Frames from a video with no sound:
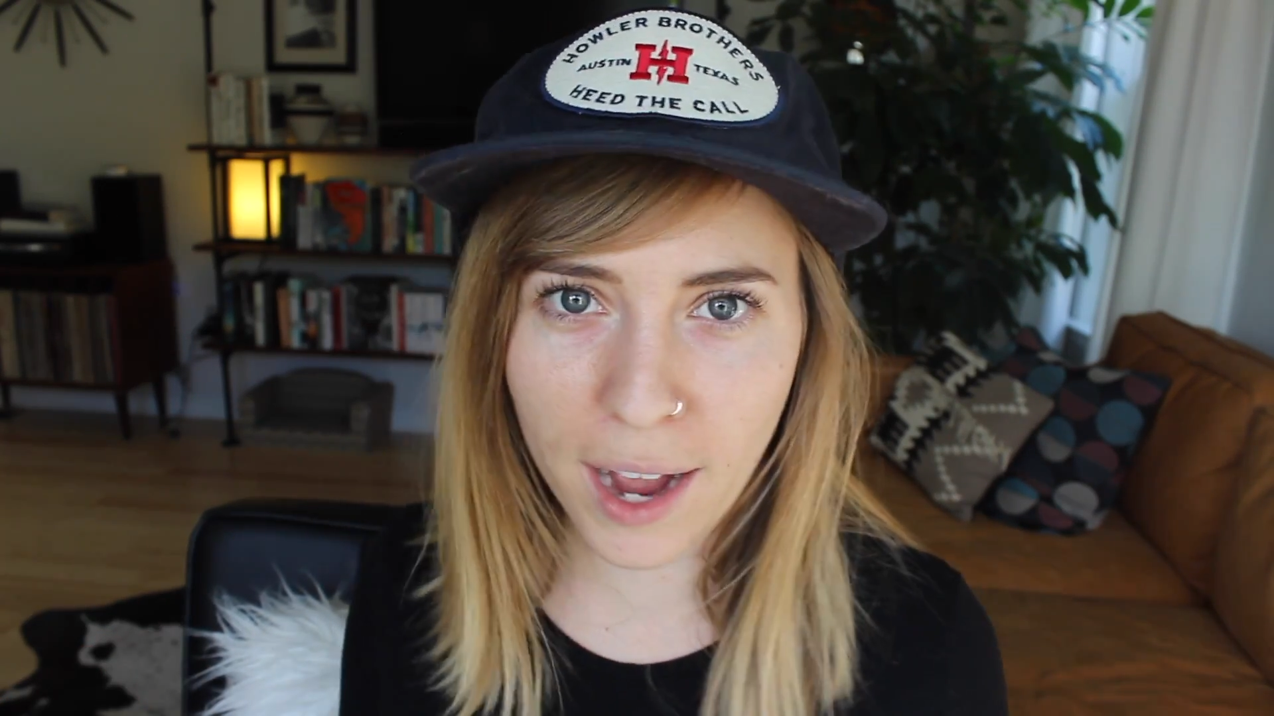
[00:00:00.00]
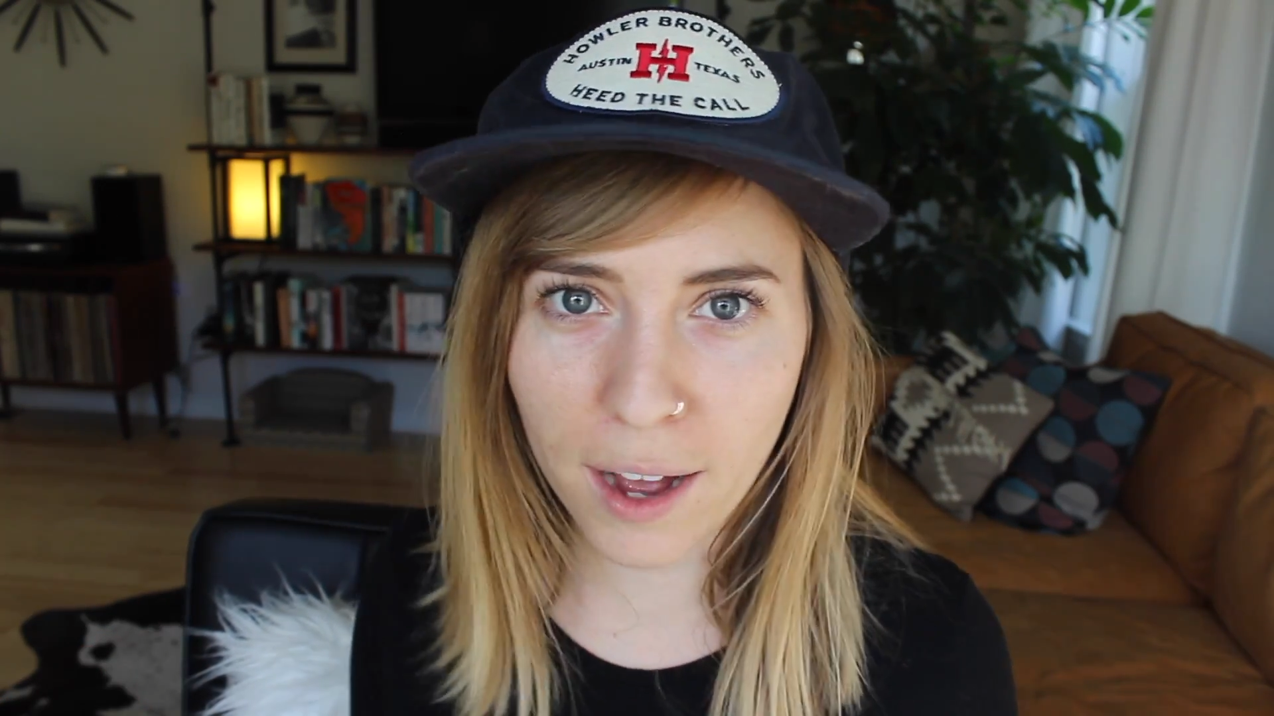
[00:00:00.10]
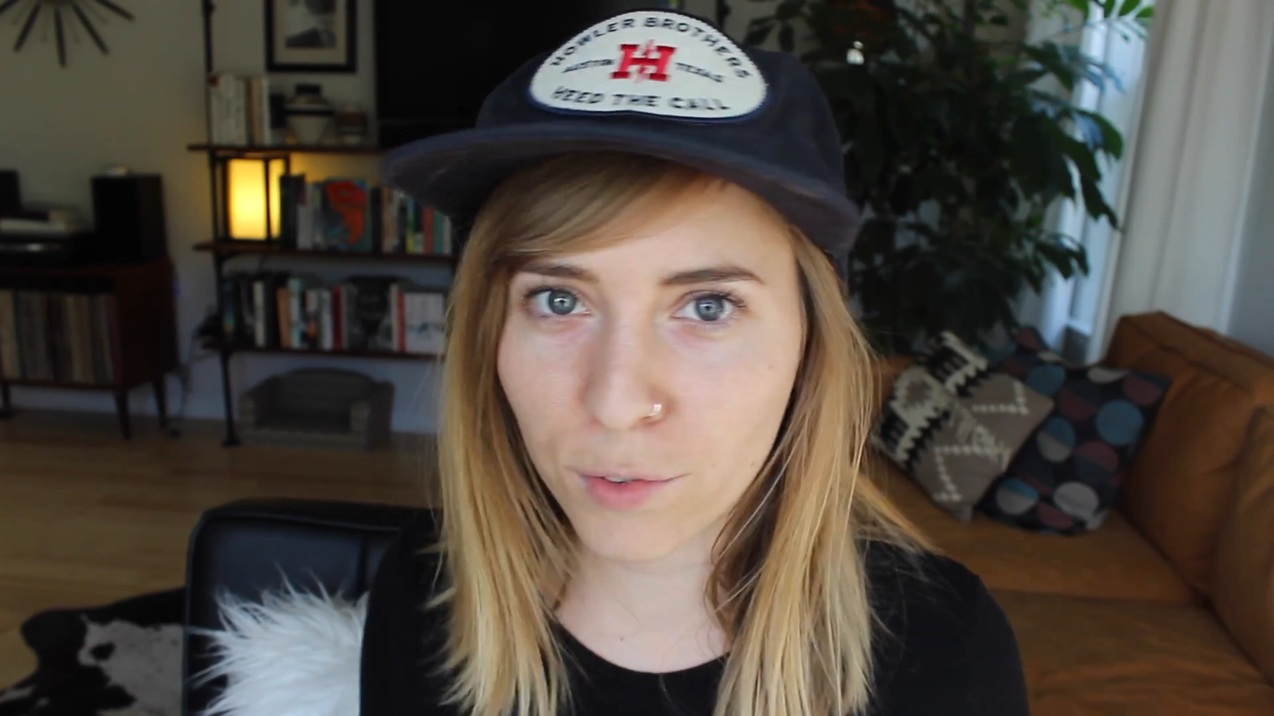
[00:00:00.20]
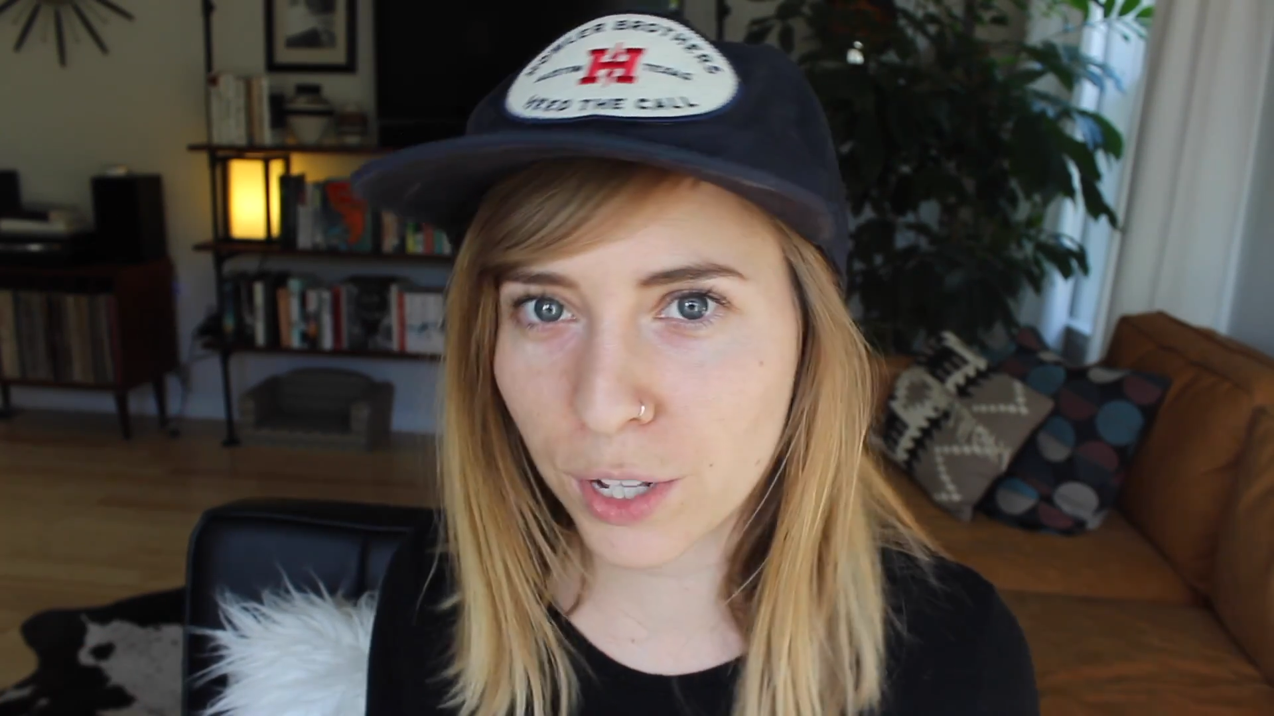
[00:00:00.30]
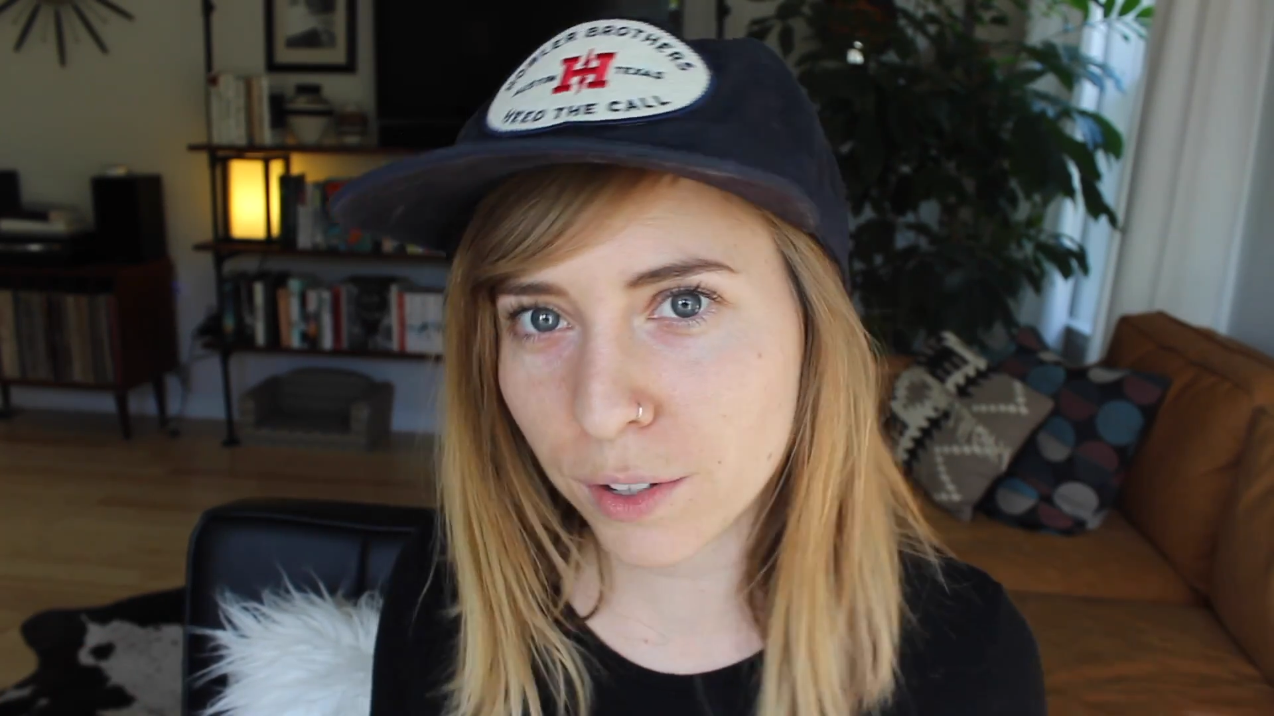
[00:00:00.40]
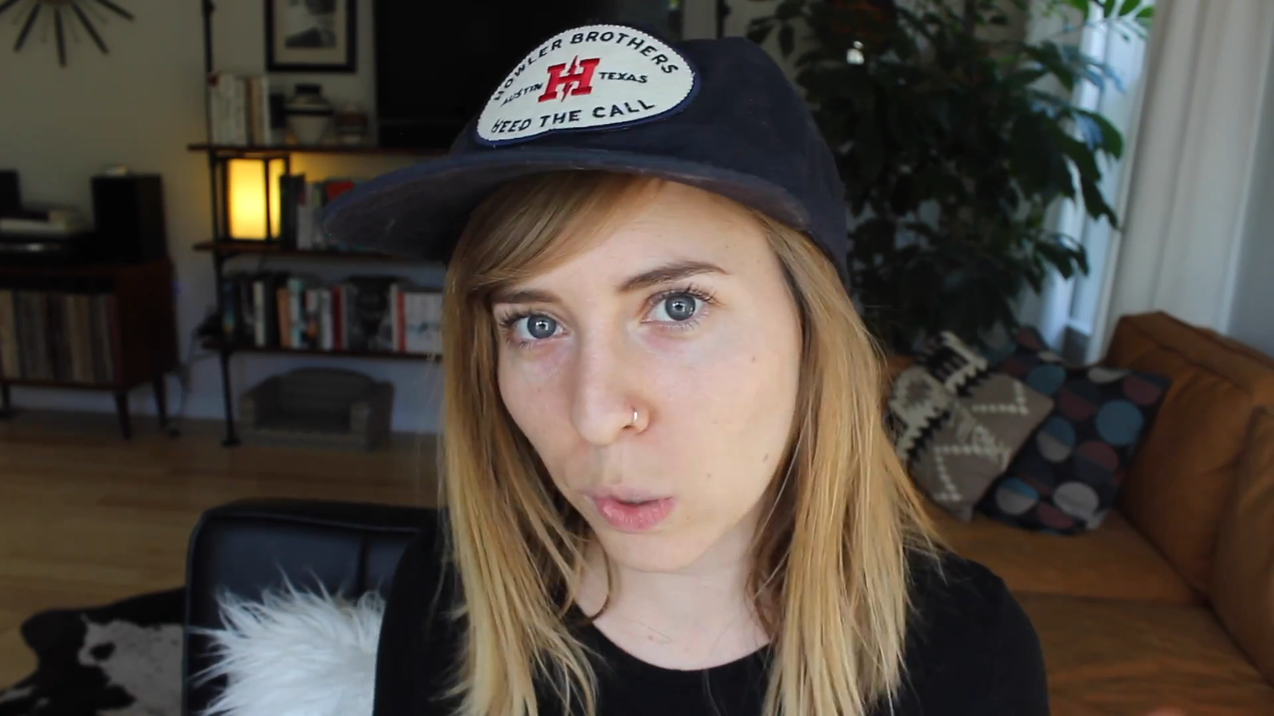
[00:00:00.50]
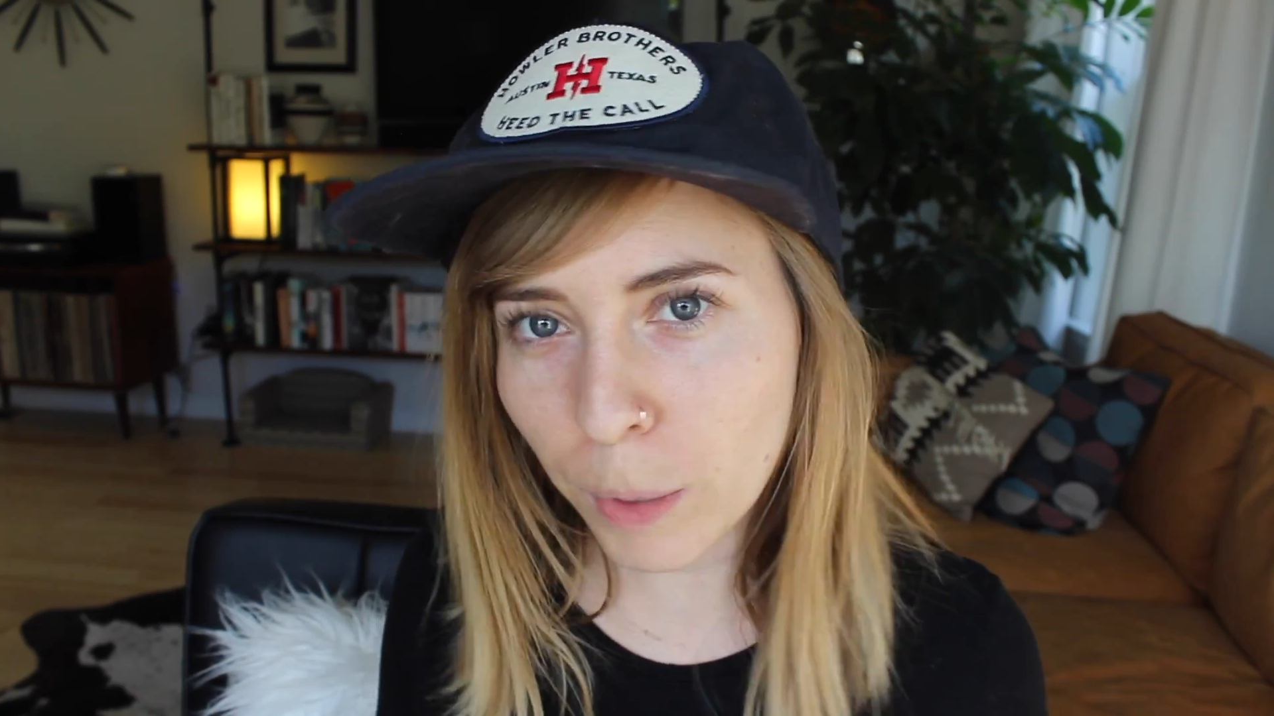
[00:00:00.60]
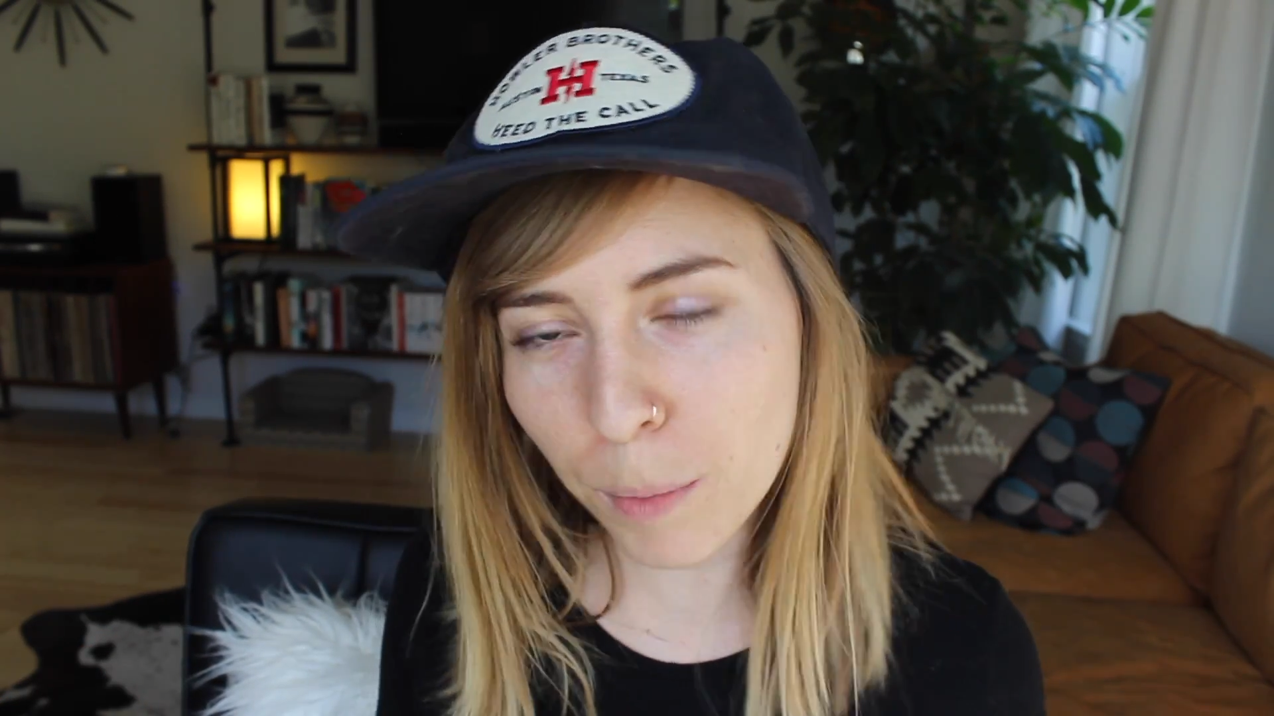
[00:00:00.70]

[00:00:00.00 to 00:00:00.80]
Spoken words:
have a little